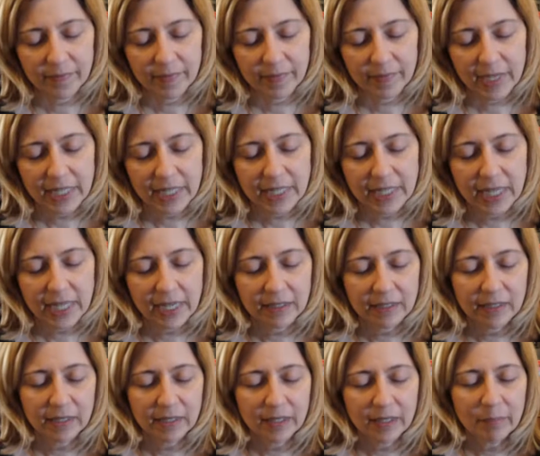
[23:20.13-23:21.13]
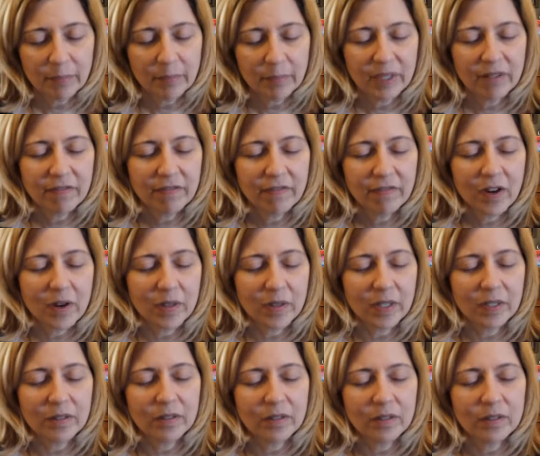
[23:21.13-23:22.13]
And let it deeply fall
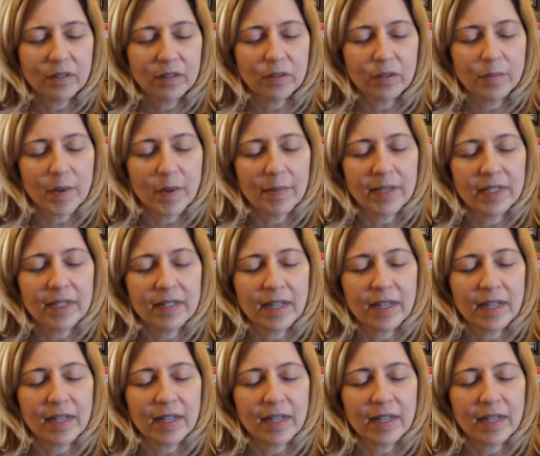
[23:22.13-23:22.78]
into mommy